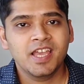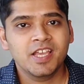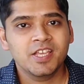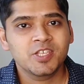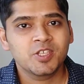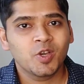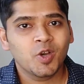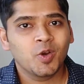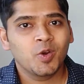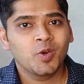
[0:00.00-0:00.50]

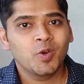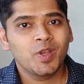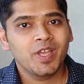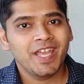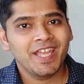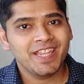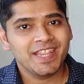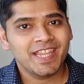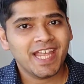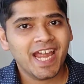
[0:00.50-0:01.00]
So
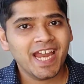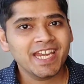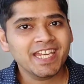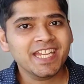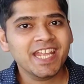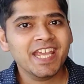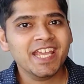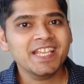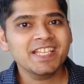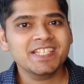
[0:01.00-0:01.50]
in
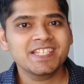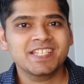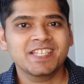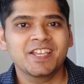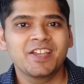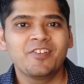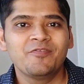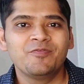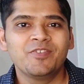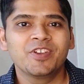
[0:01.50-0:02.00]
that
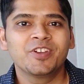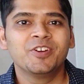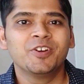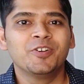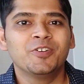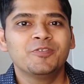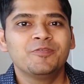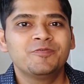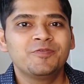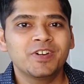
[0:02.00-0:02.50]
case, we
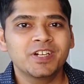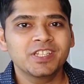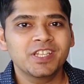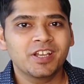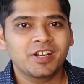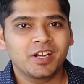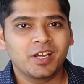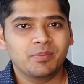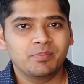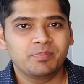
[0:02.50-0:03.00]
go
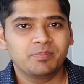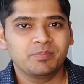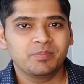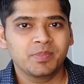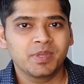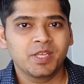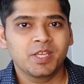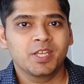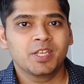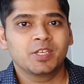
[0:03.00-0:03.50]
further
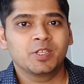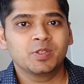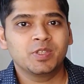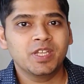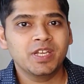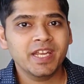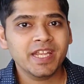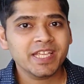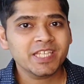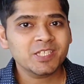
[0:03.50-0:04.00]
up to
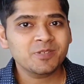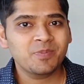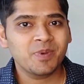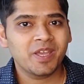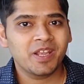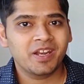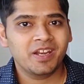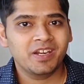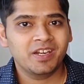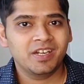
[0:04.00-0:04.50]
the next
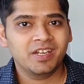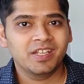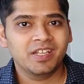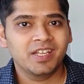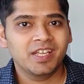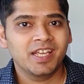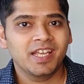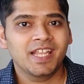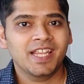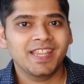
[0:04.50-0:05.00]
parent,
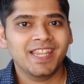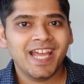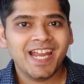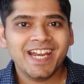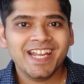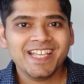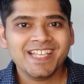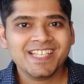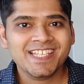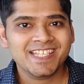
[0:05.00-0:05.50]

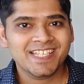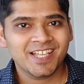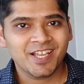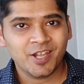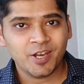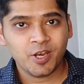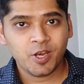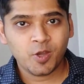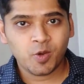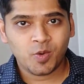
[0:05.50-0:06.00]
that
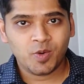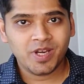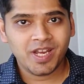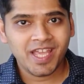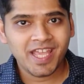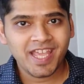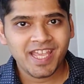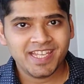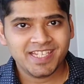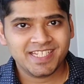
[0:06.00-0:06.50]
is node
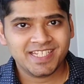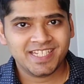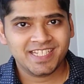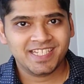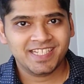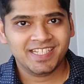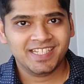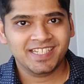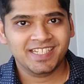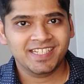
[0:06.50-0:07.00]

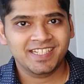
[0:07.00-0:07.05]
8.